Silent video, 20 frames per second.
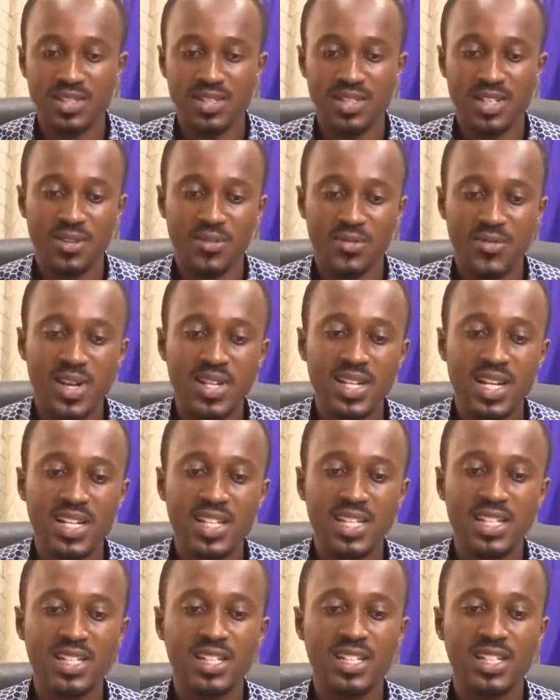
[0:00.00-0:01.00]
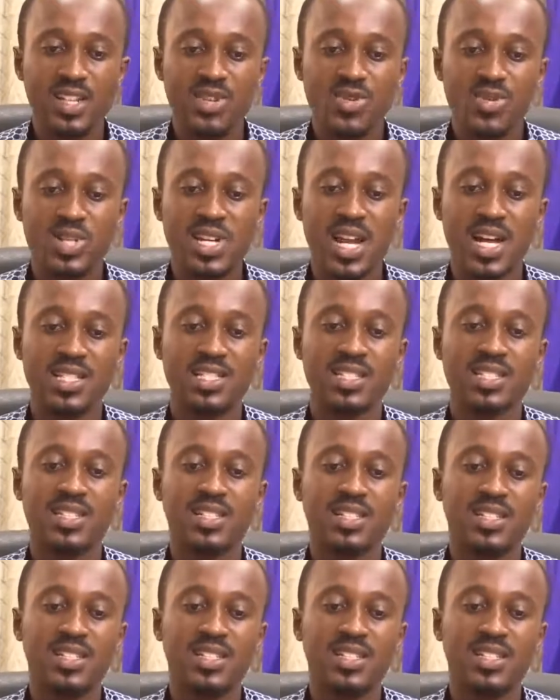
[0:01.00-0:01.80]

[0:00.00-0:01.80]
Then finally, they looked at